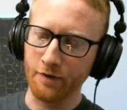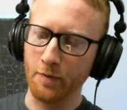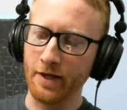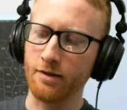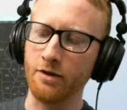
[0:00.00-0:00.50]
So
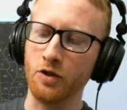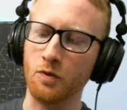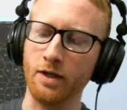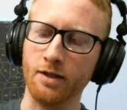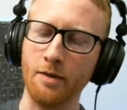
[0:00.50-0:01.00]
basically you just
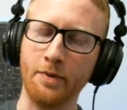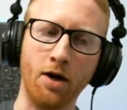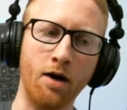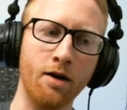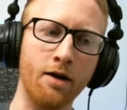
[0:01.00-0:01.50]
want to slip it
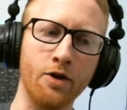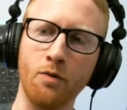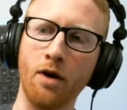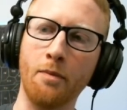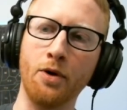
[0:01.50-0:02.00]
on, and you
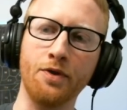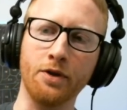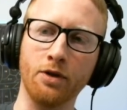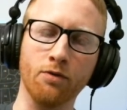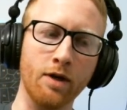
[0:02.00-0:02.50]
want to put the
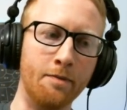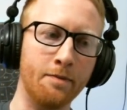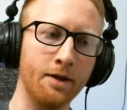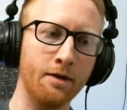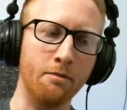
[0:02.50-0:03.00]
grip
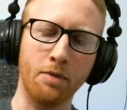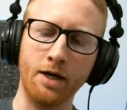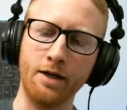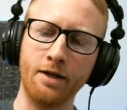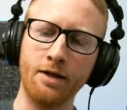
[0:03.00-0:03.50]

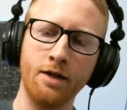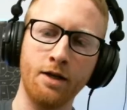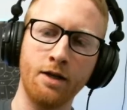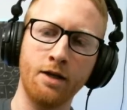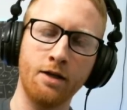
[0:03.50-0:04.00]
button
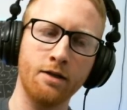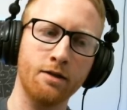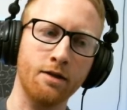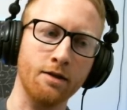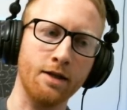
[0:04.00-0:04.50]

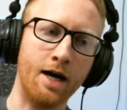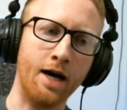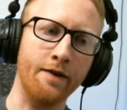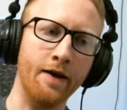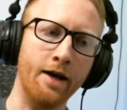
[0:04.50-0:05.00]
to the
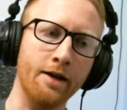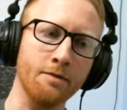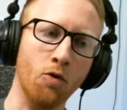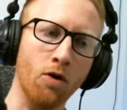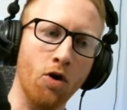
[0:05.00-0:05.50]
side that is
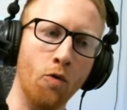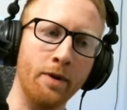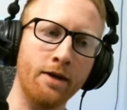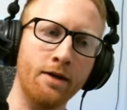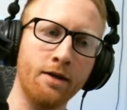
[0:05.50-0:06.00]
more
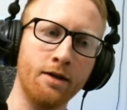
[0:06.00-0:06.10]
open.